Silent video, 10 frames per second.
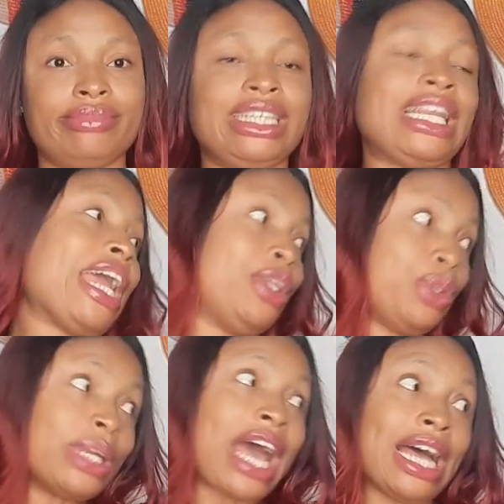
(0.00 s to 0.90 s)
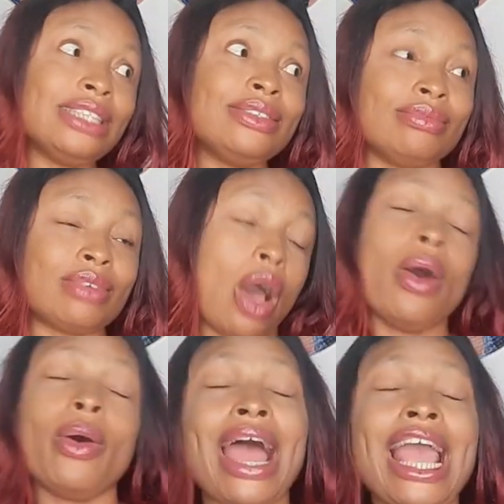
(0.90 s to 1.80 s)
Did I do that?
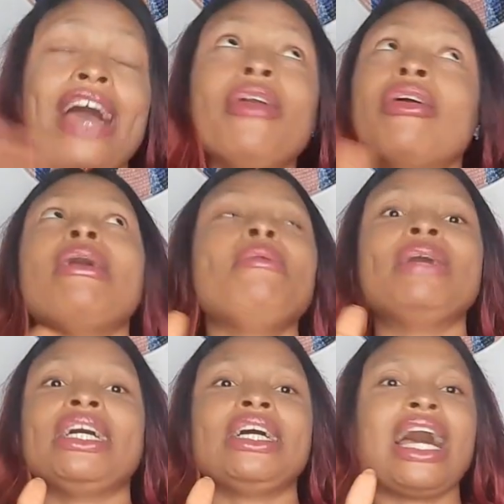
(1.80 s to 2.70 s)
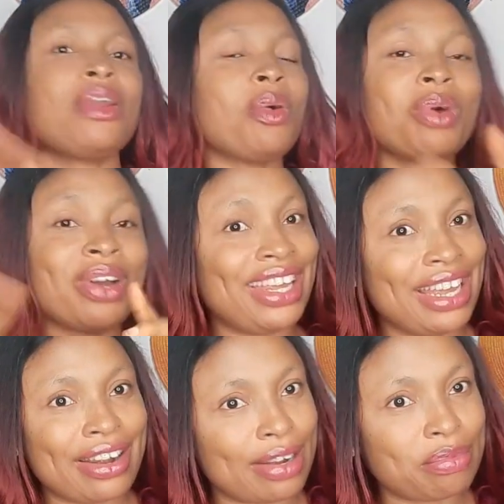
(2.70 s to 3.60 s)
Oh, I can't remember. I know one
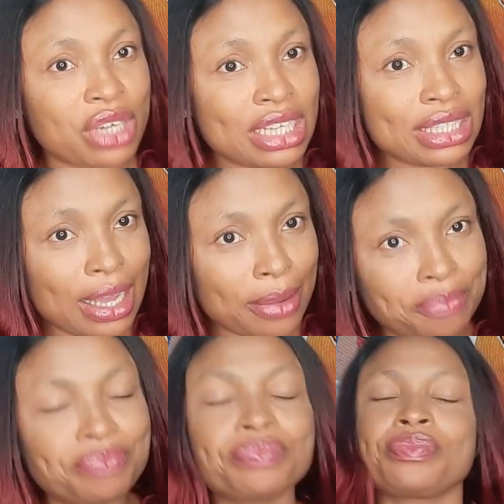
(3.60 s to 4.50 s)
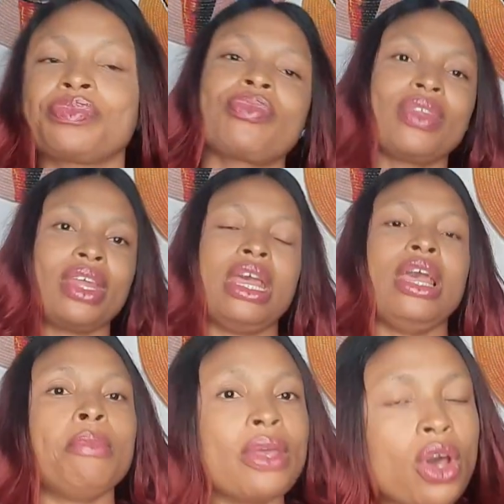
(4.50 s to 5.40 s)
here. Una see him.
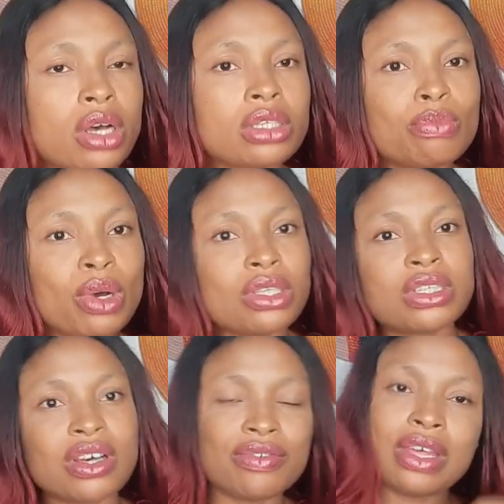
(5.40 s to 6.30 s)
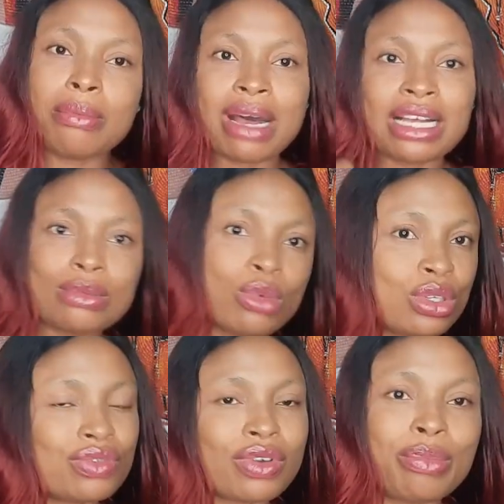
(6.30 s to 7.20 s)
Because most of the bass
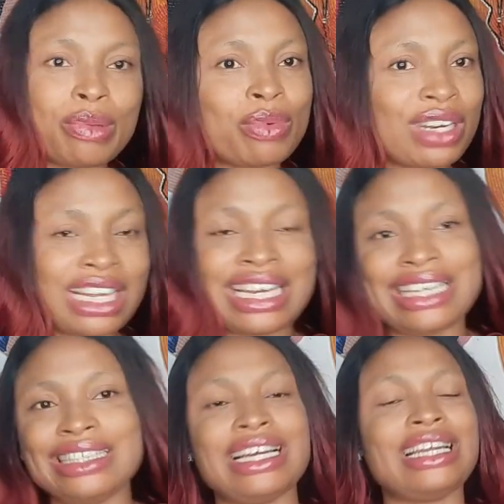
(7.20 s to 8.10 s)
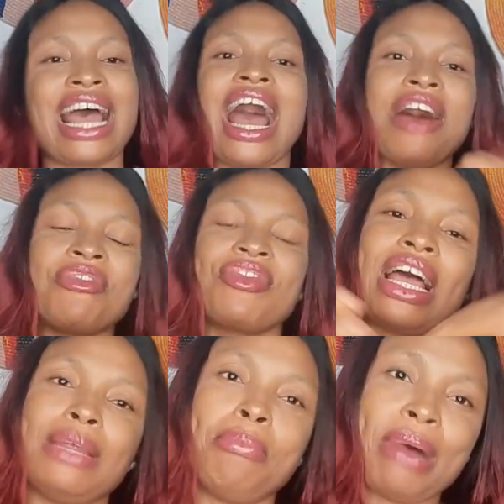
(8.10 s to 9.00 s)
boats for Big Brother Nigeria
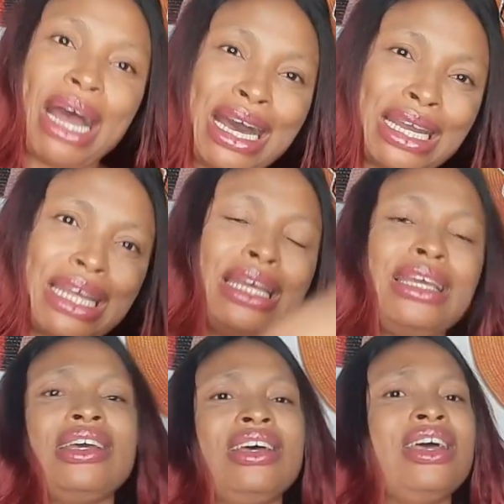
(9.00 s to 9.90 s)
after the party.